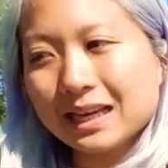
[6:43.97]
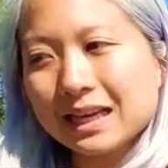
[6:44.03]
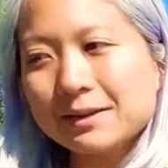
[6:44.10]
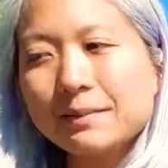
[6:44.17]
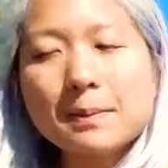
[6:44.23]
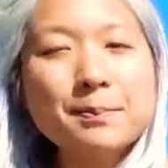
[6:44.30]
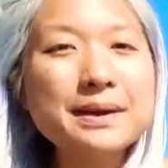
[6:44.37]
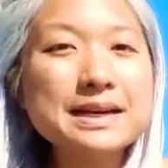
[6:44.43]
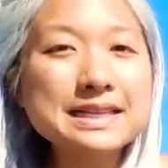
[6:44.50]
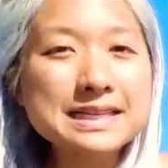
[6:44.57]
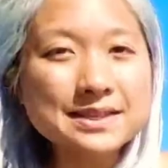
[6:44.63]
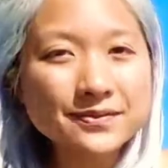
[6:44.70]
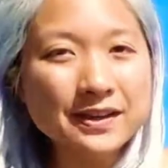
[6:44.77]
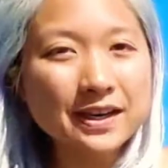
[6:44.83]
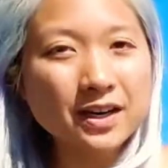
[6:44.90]
in my
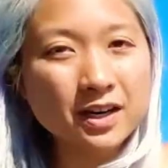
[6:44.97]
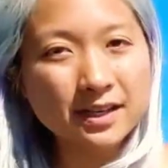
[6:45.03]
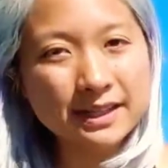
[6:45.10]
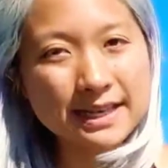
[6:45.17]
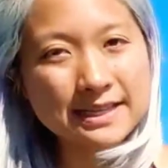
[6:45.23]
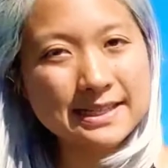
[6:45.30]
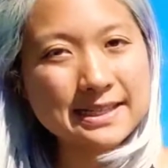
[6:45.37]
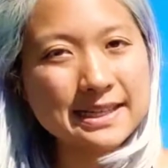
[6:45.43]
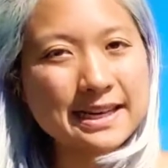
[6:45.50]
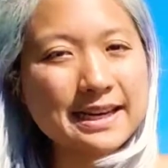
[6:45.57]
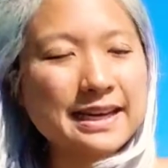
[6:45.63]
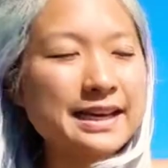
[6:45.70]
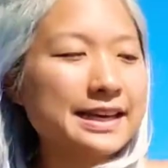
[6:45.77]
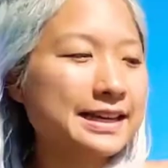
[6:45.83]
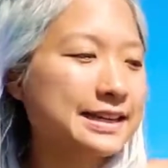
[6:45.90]
biggest fear, let's
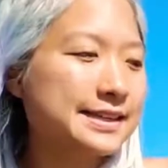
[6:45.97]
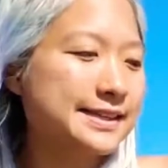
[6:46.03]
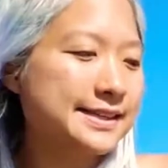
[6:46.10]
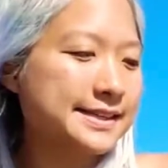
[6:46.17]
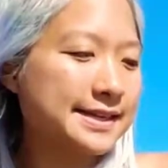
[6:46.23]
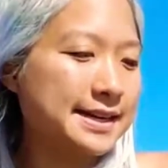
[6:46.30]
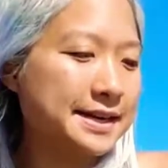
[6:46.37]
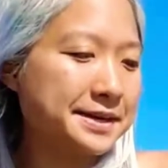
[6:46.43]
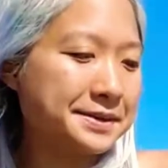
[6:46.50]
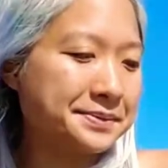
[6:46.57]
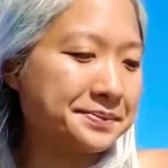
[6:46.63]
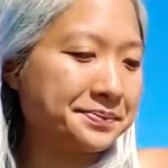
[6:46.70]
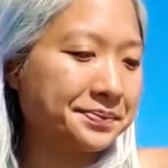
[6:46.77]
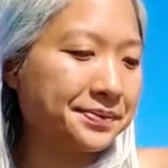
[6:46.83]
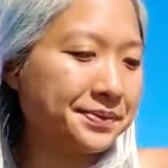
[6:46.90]
say, is
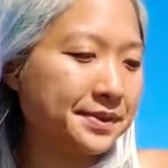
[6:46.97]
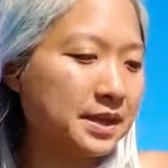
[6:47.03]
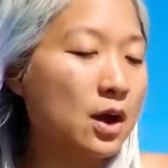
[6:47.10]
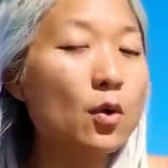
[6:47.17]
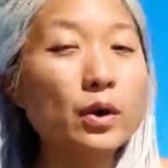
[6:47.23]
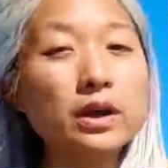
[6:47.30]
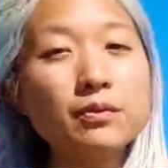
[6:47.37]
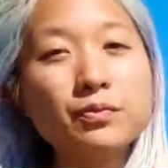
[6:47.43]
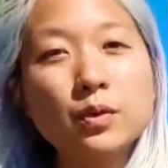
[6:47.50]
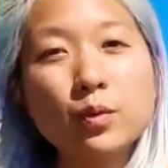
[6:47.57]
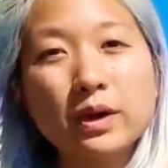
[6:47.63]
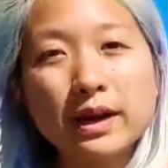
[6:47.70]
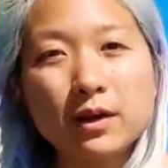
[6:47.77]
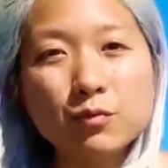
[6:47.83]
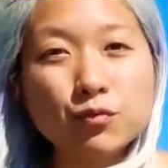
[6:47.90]
um, going for
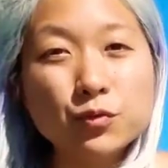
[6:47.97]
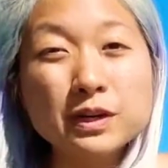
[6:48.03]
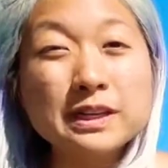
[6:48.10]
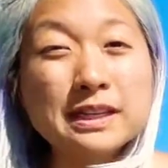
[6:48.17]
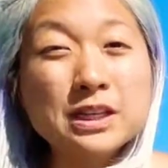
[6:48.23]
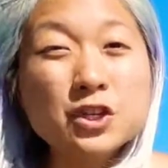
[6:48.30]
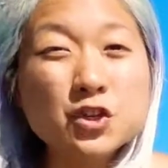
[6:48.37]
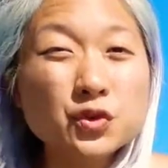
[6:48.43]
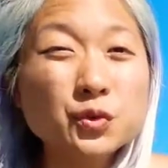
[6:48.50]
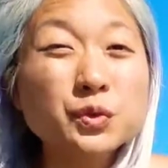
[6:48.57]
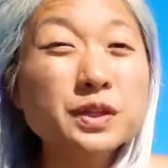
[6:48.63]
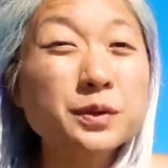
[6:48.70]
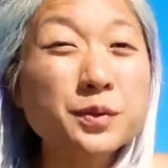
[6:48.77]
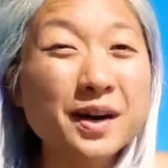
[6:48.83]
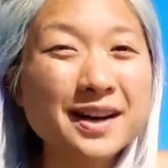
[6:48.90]
what I really
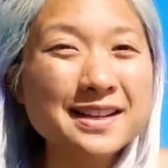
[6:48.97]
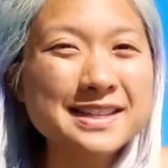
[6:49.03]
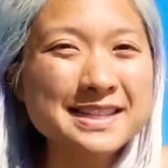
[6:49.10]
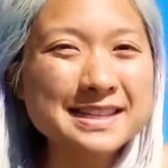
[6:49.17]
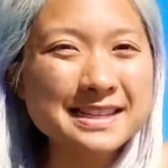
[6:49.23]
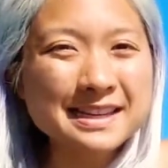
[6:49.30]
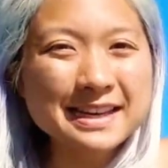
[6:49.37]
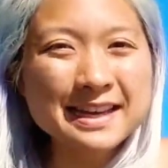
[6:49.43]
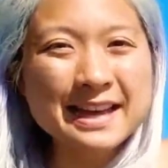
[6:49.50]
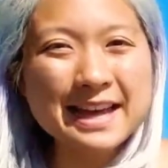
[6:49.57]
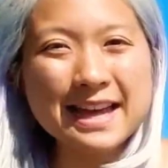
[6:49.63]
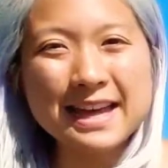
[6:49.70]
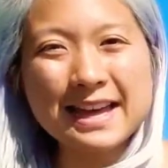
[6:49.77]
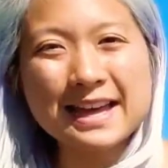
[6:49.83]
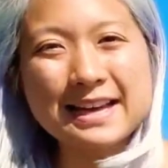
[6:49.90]
truly want.
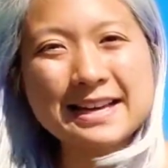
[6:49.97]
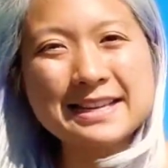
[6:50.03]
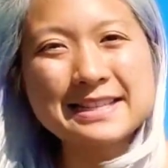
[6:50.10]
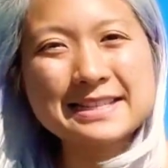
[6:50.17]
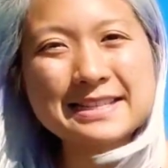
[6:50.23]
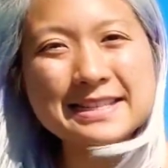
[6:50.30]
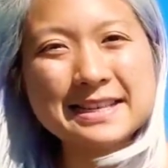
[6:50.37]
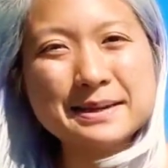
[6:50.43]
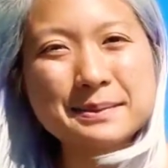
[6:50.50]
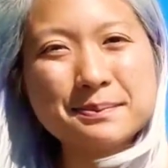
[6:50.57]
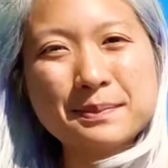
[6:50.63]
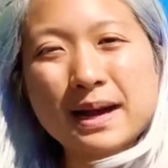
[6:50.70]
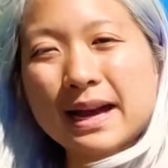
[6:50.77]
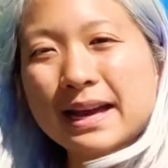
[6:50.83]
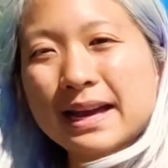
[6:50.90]
And
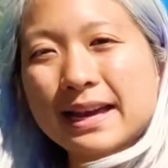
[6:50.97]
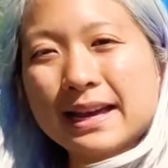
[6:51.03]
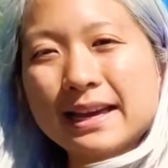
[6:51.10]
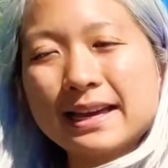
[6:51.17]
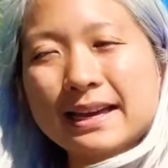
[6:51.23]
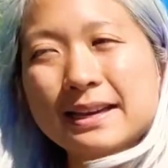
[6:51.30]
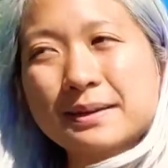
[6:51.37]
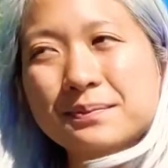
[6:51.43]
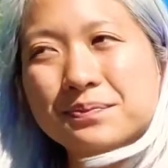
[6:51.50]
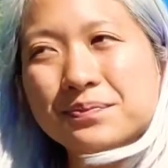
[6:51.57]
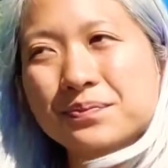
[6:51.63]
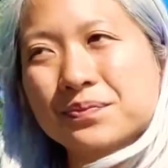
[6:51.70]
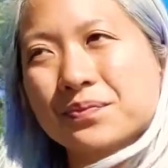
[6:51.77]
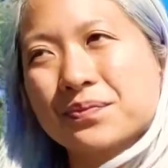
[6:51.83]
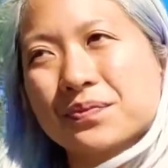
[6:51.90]
my
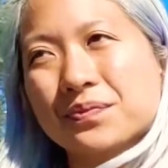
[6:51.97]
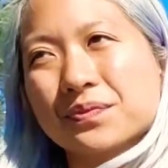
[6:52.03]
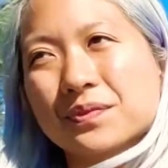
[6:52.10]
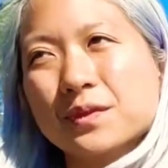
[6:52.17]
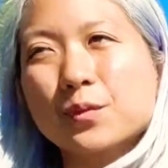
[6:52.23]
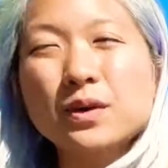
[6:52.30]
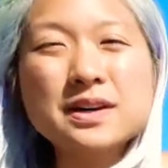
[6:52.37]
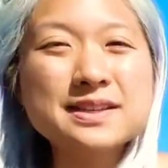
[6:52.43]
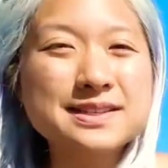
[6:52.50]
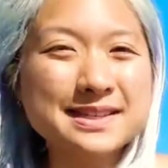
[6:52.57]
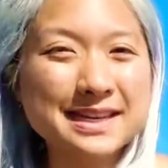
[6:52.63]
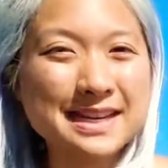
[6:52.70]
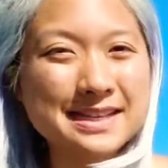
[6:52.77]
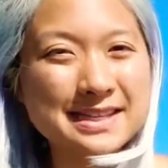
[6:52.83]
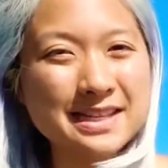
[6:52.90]

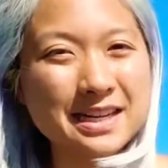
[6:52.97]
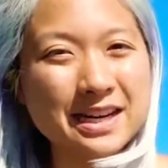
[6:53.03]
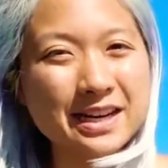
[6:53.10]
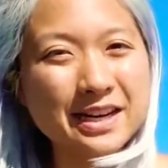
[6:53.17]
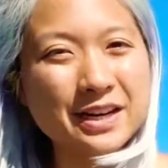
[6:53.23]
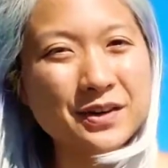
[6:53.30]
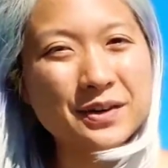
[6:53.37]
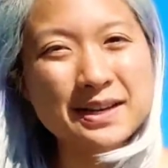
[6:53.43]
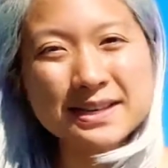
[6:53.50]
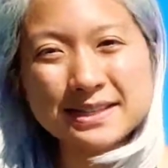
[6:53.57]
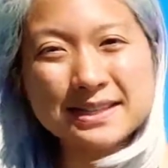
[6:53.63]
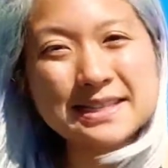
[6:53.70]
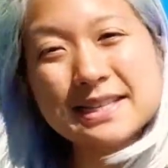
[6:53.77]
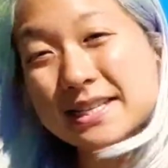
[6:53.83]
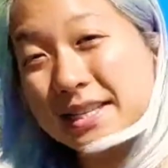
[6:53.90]
worst case scenario
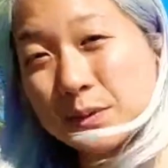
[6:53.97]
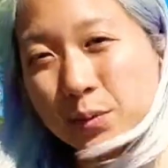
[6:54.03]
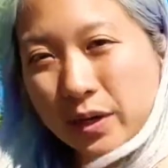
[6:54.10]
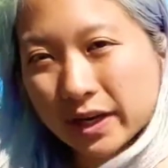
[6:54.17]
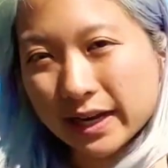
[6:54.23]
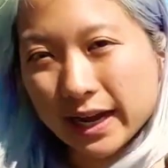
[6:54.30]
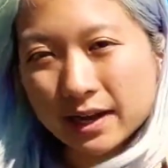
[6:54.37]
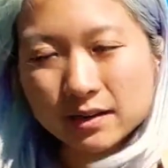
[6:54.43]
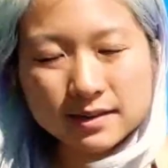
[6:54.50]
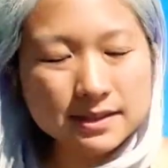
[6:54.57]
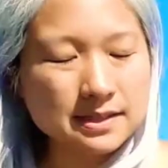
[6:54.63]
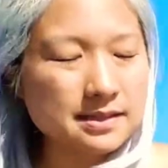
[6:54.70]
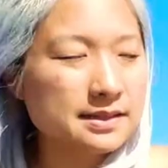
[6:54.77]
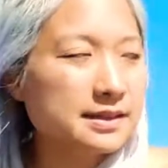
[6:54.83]
is it doesn't work out.